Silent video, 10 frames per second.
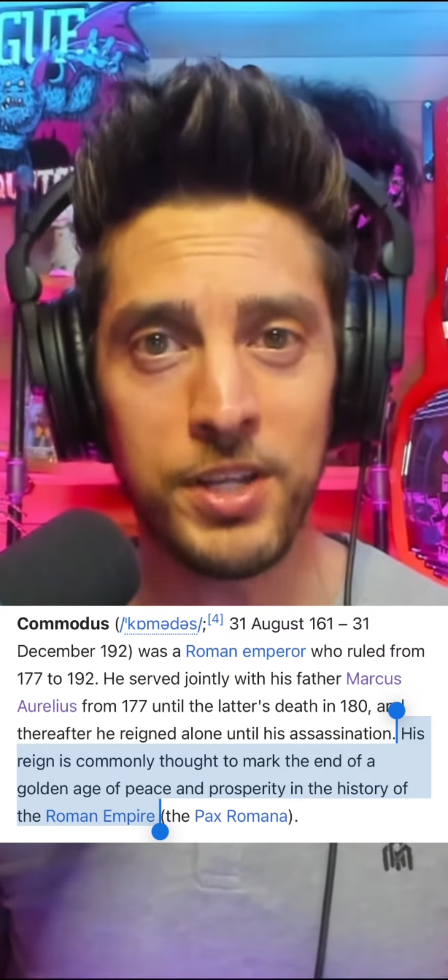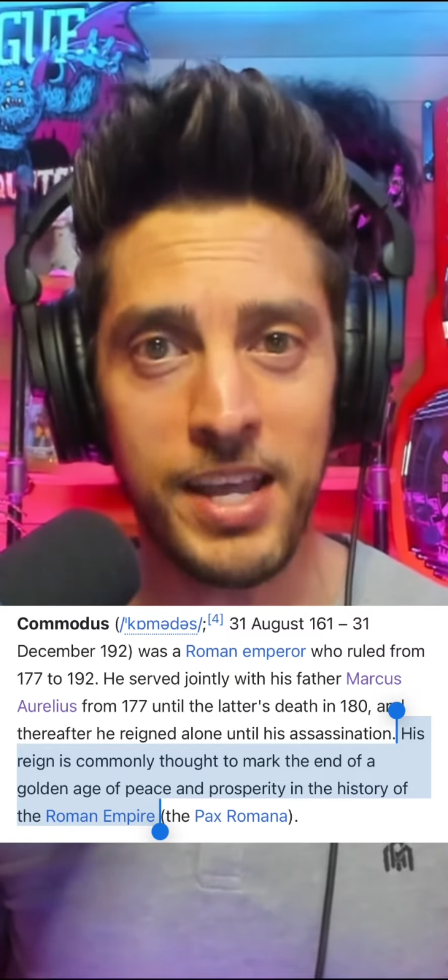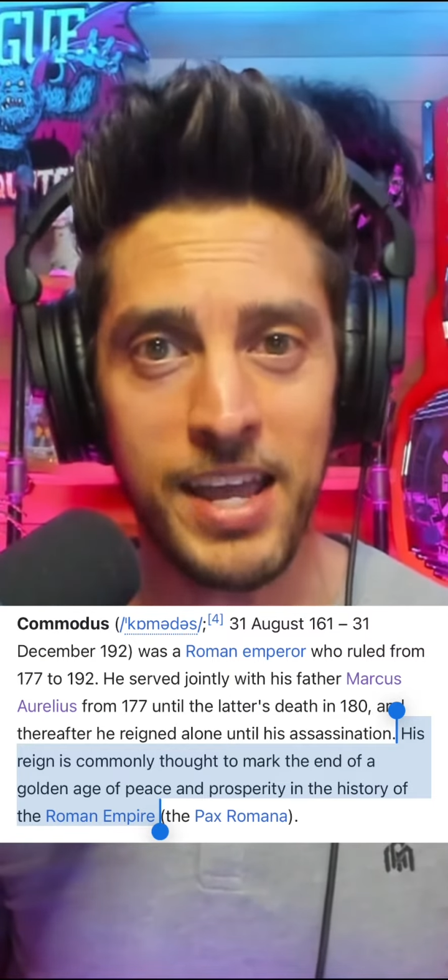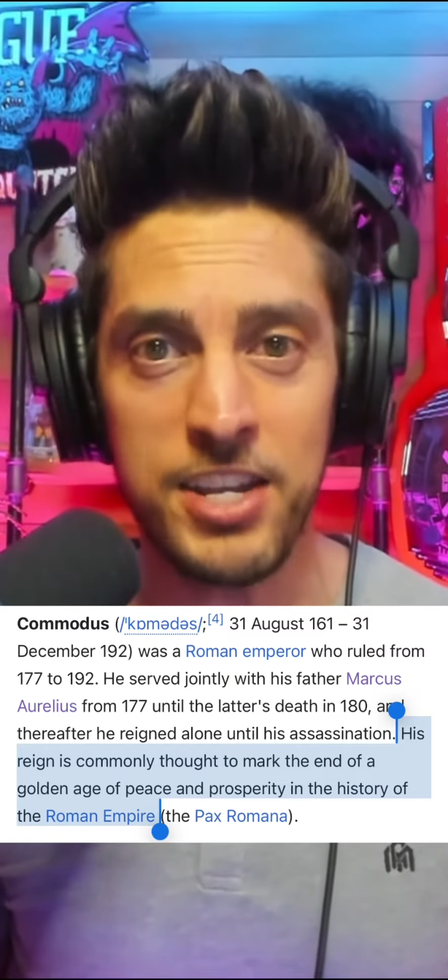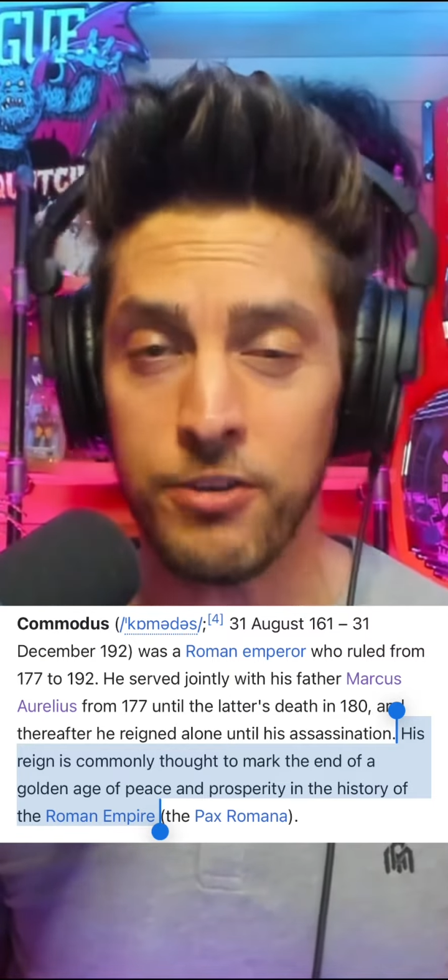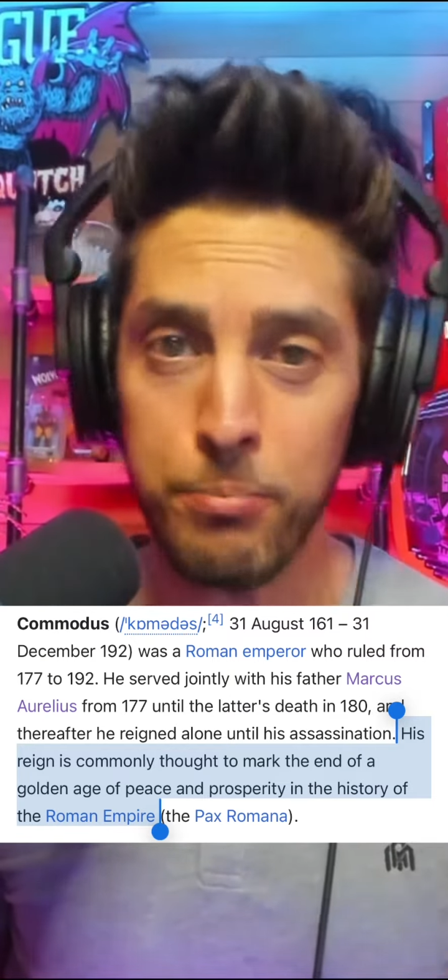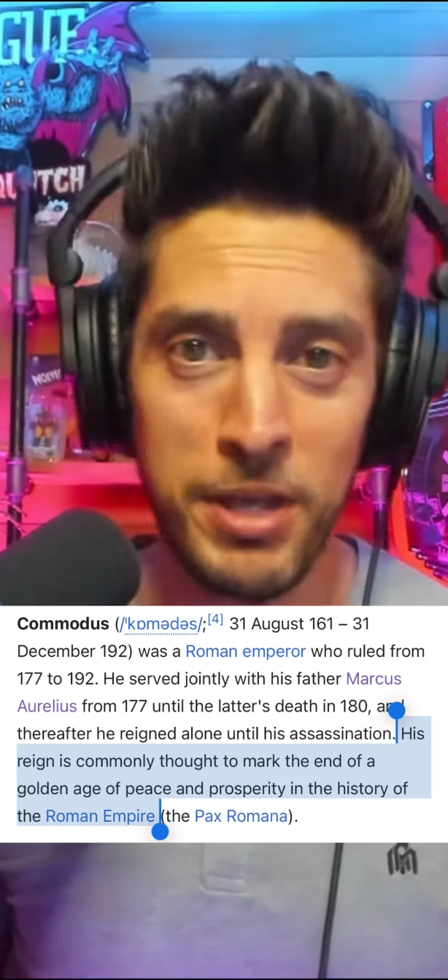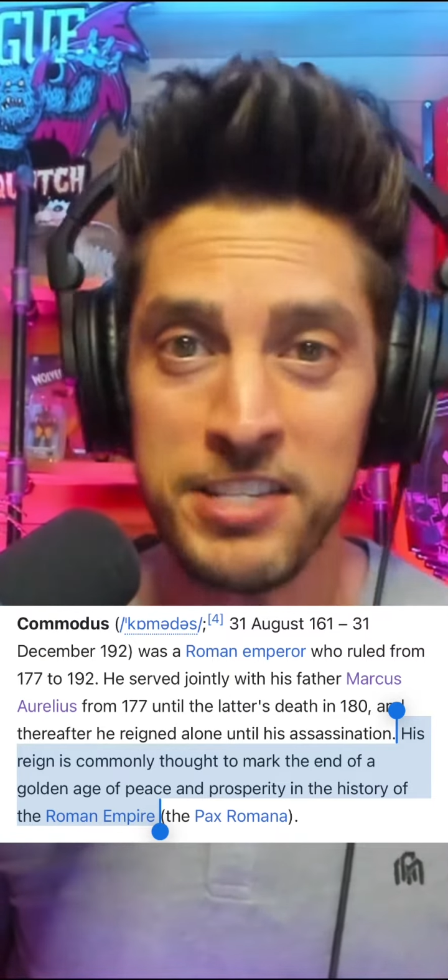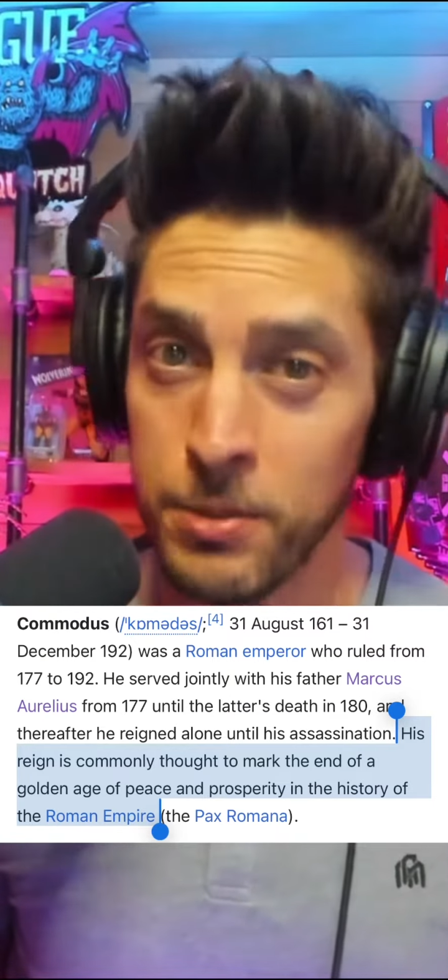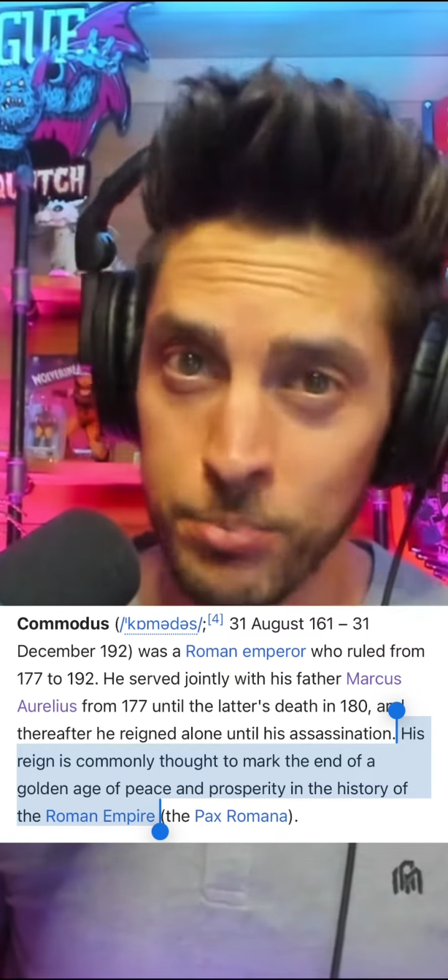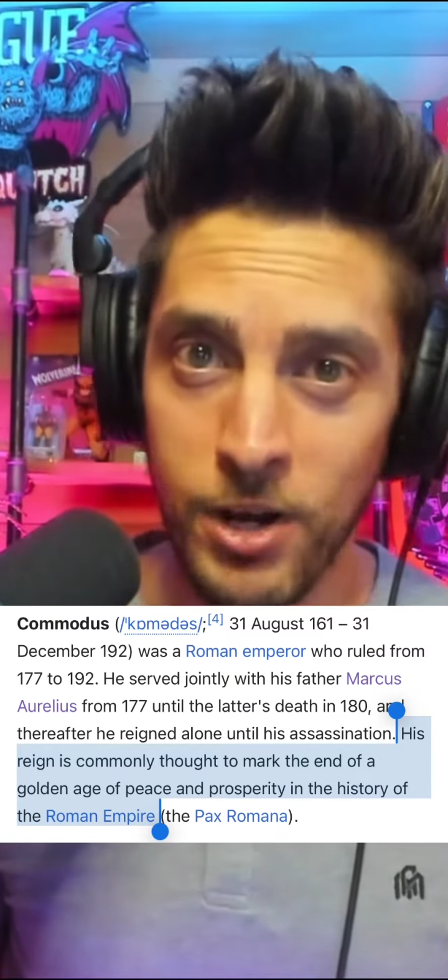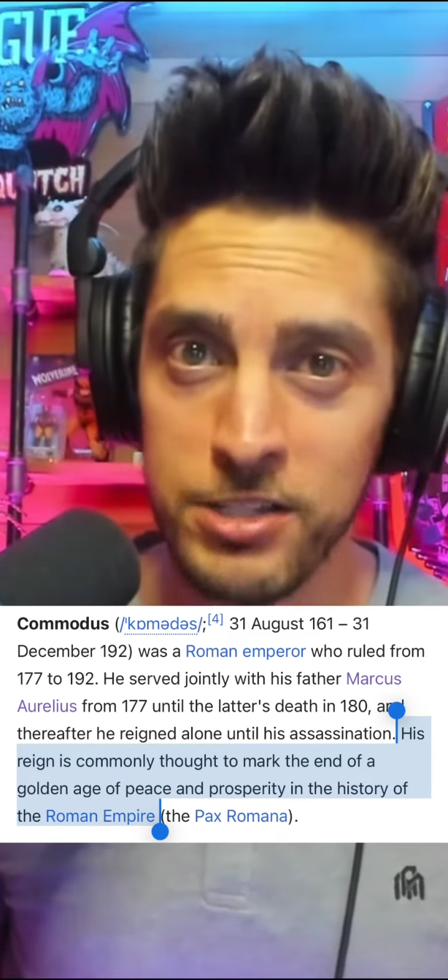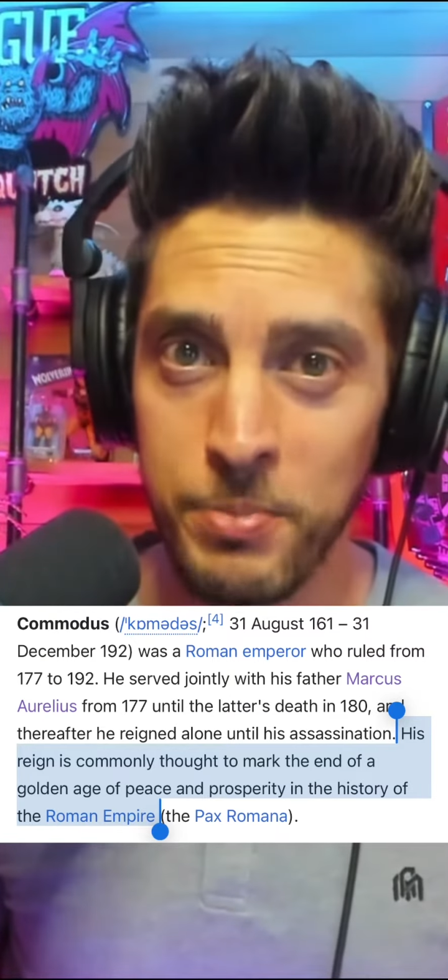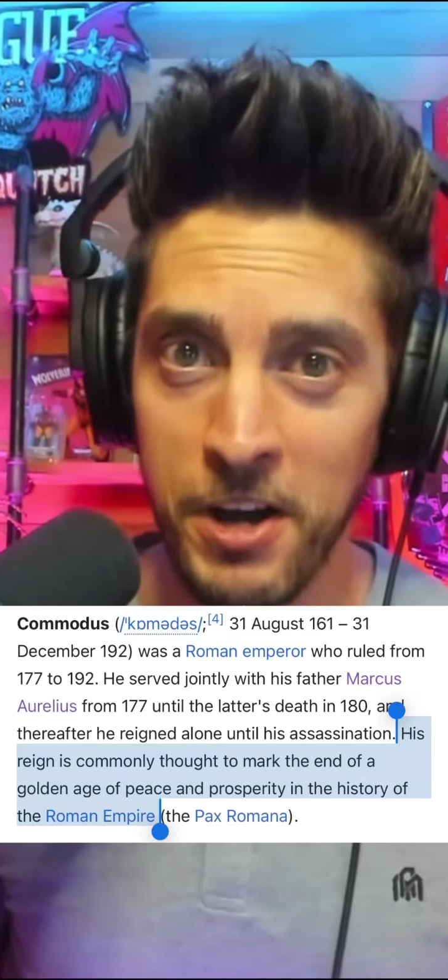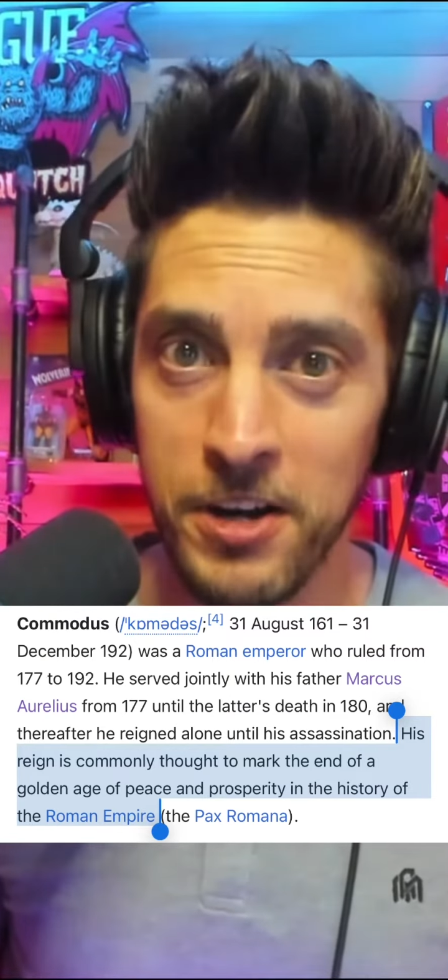age of peace and
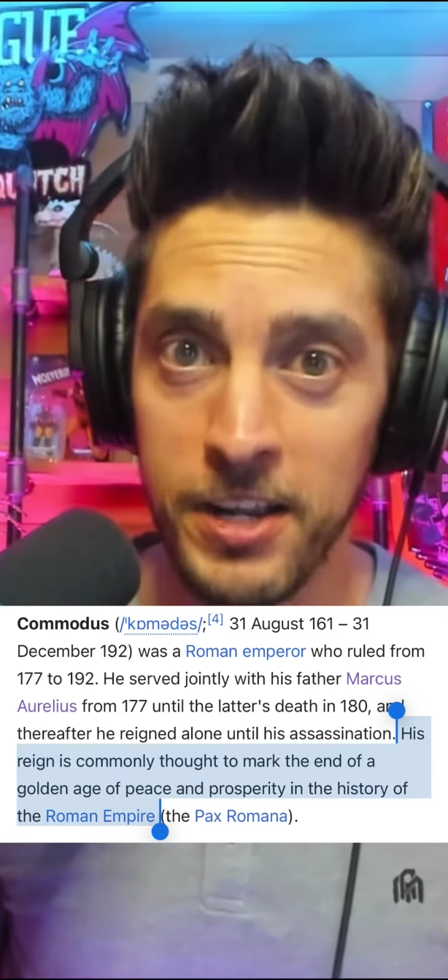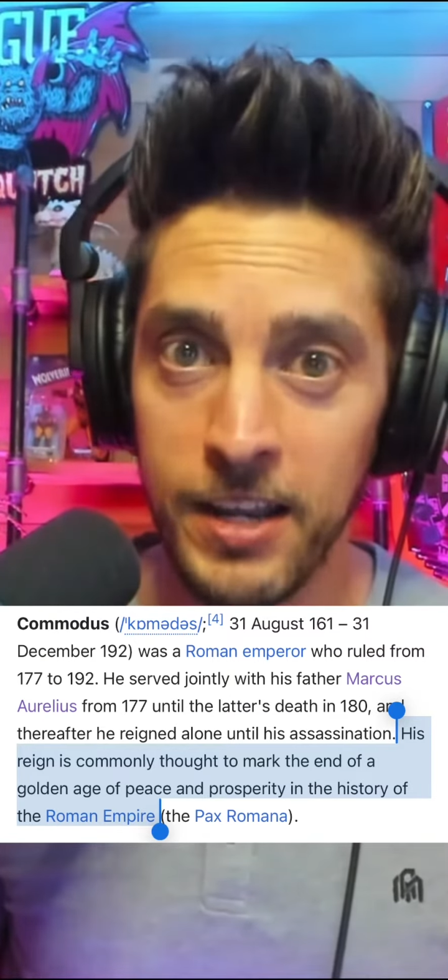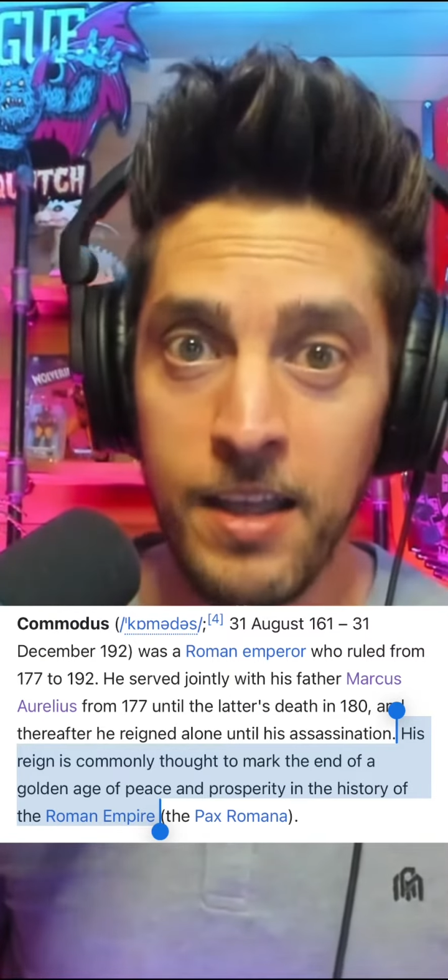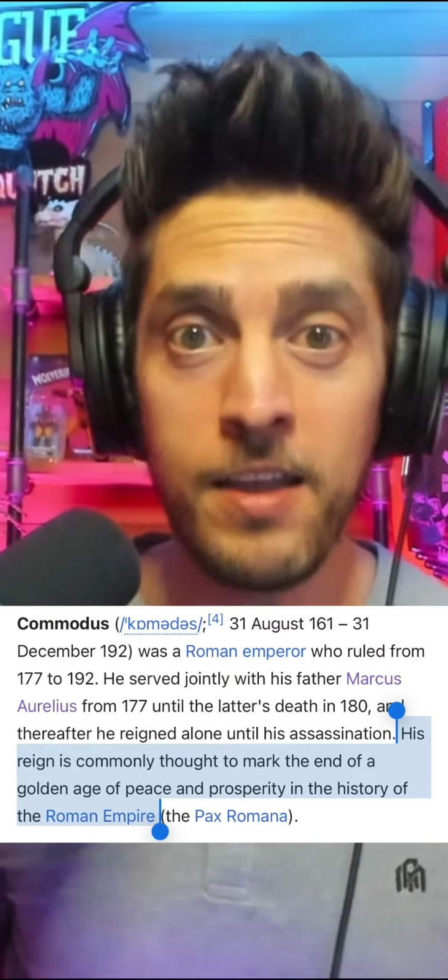prosperity